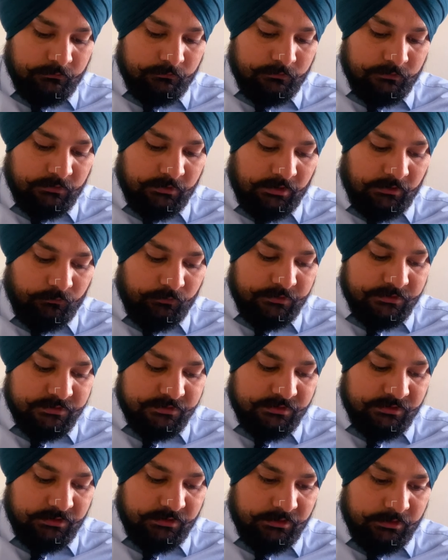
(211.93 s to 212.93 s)
that we
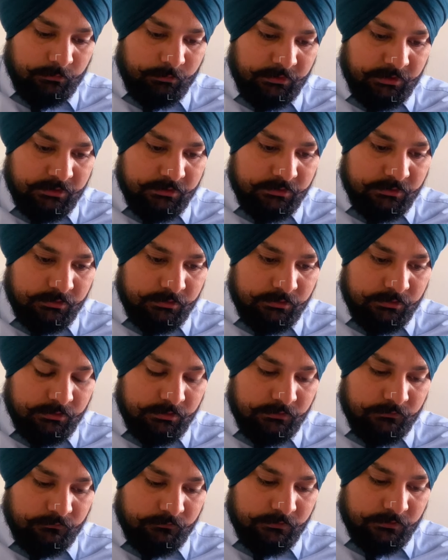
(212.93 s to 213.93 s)
see depicted
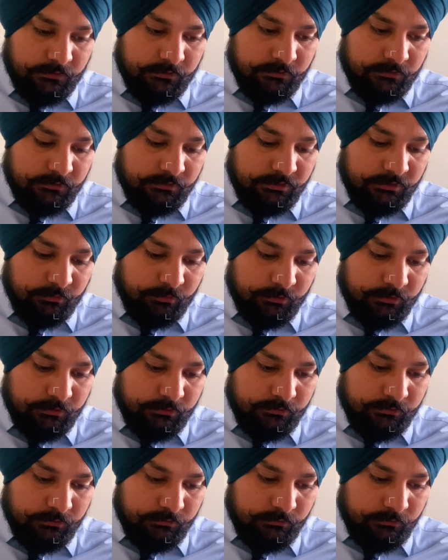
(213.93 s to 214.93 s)
in figure
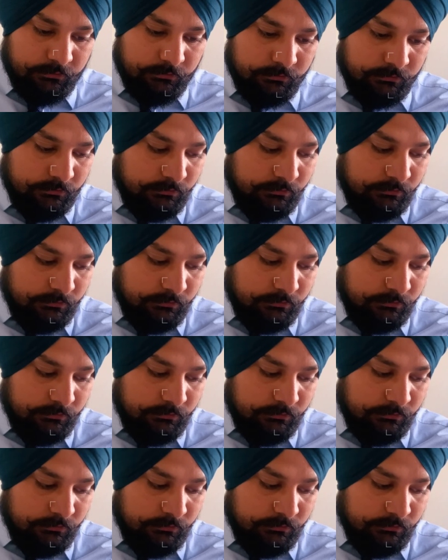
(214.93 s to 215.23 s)
3.2.